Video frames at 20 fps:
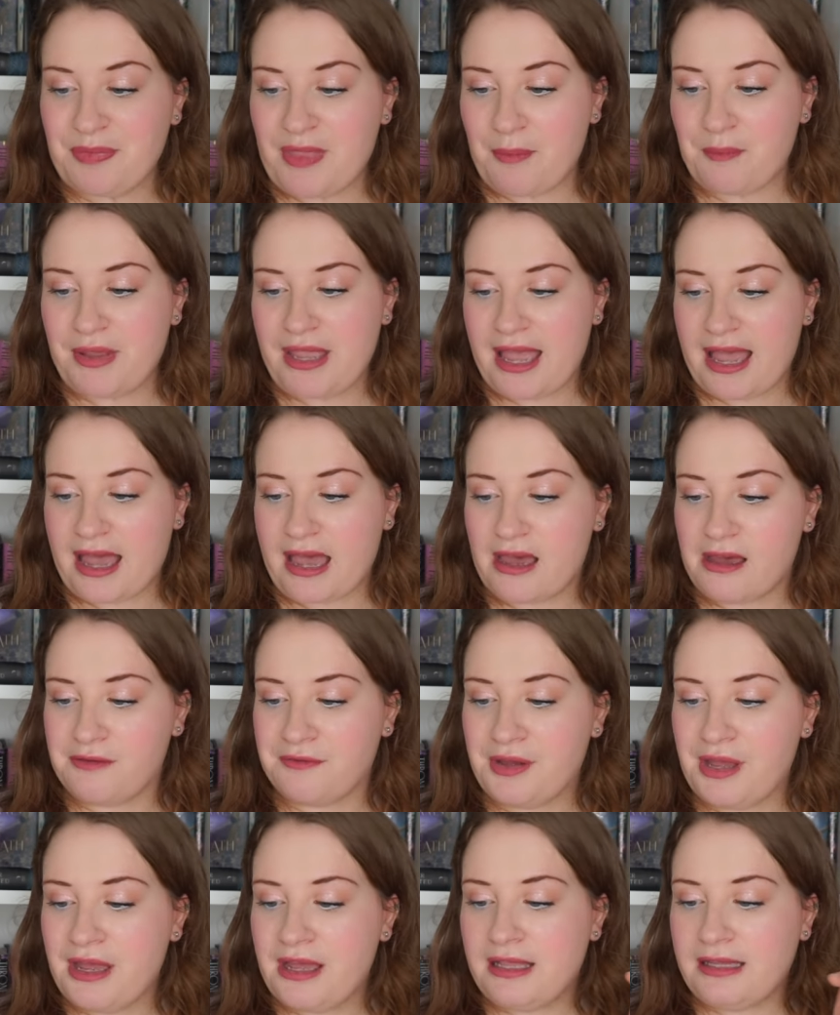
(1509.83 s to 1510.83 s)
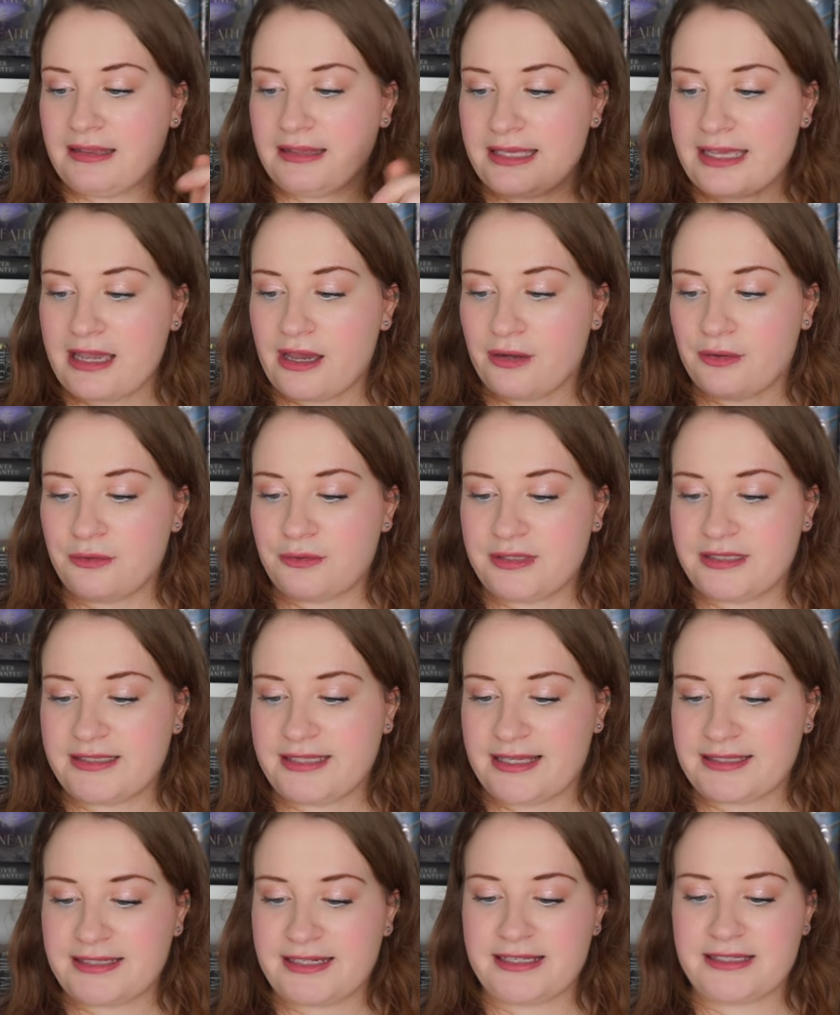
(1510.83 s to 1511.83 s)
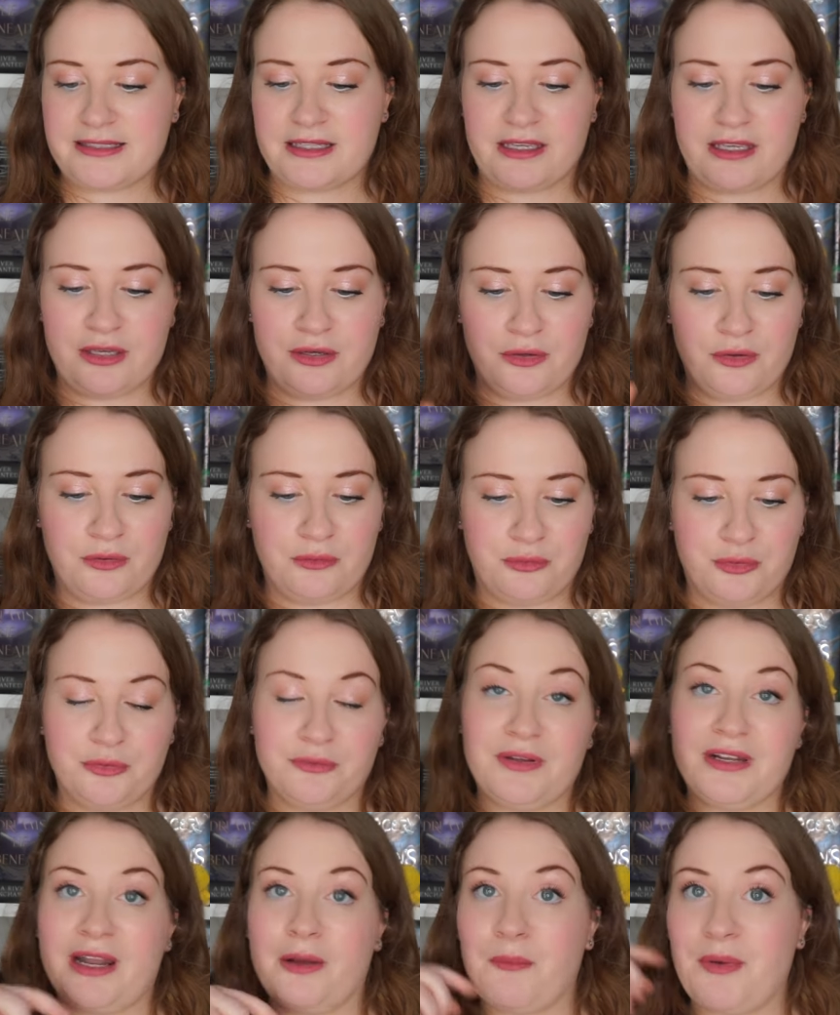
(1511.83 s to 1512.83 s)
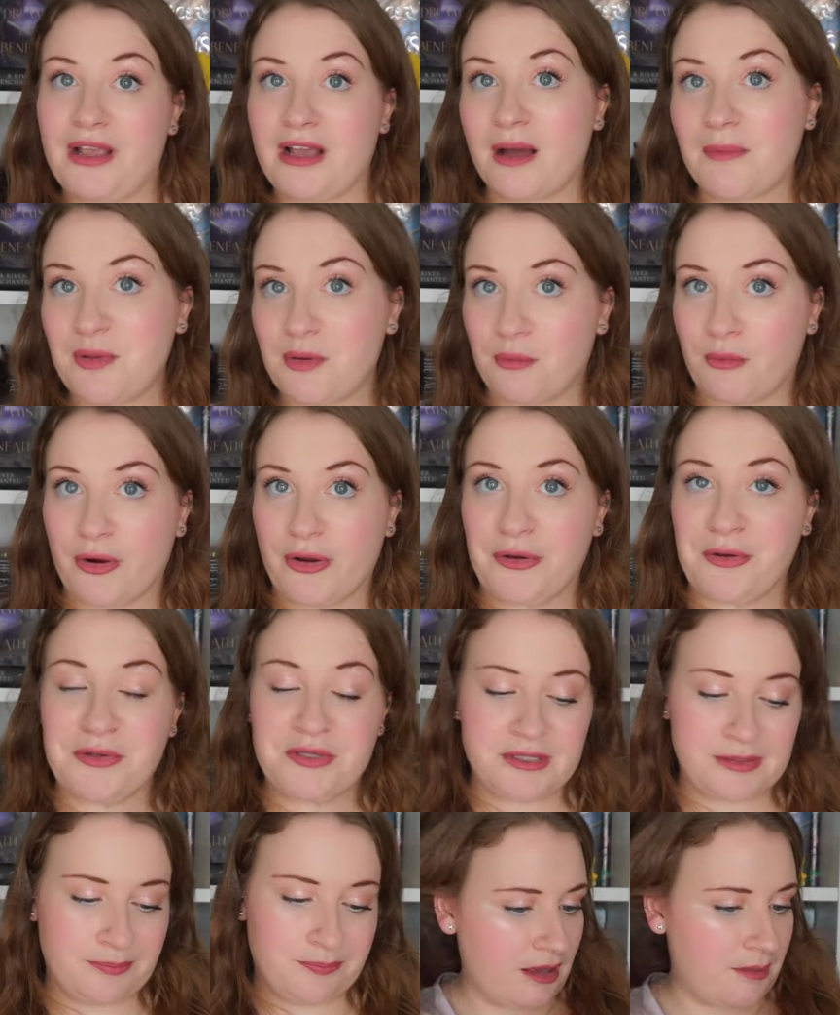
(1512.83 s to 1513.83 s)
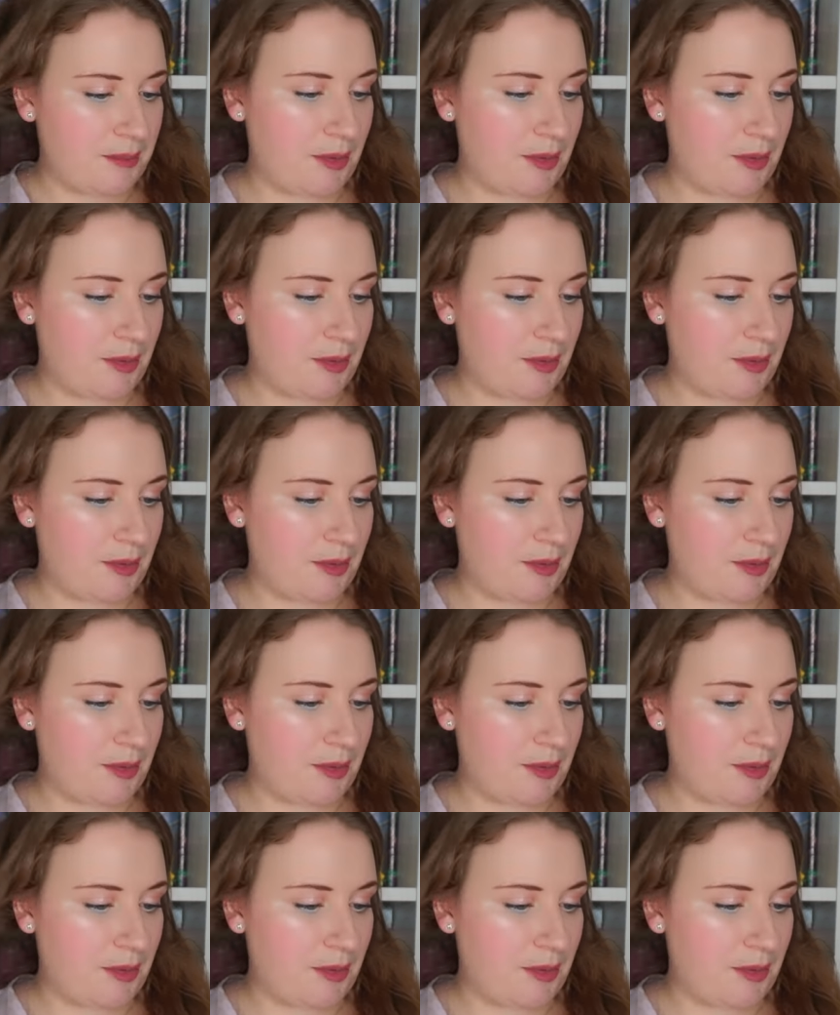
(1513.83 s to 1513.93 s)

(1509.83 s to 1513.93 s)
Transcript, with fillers: Then we have Leah, who is destined to kill Reuven and wake up the royals,